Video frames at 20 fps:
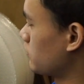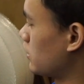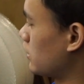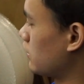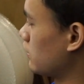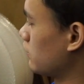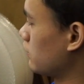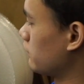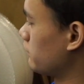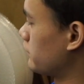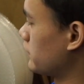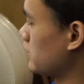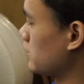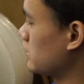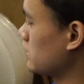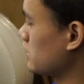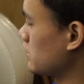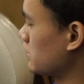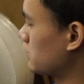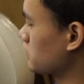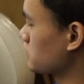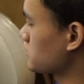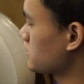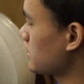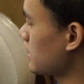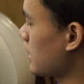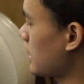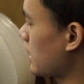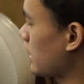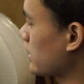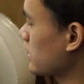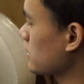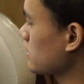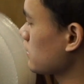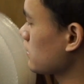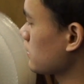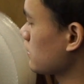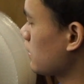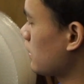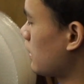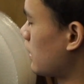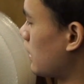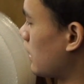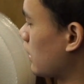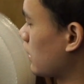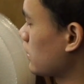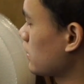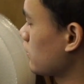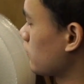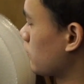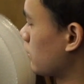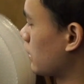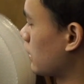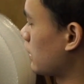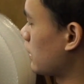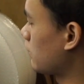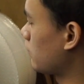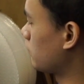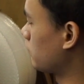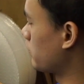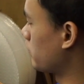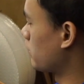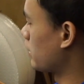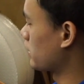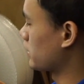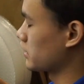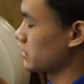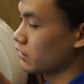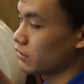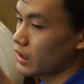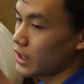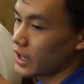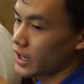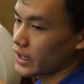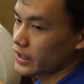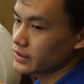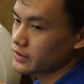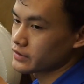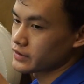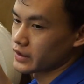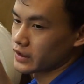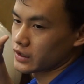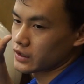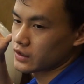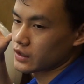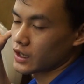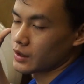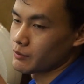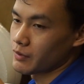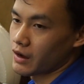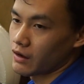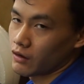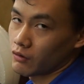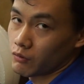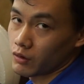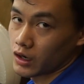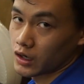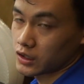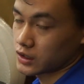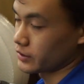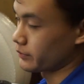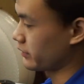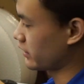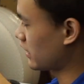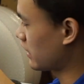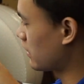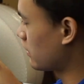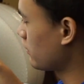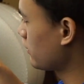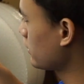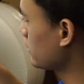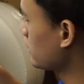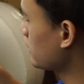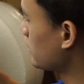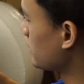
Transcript: Well, V equals to I, R, where we want to know I, the amount of water coming out.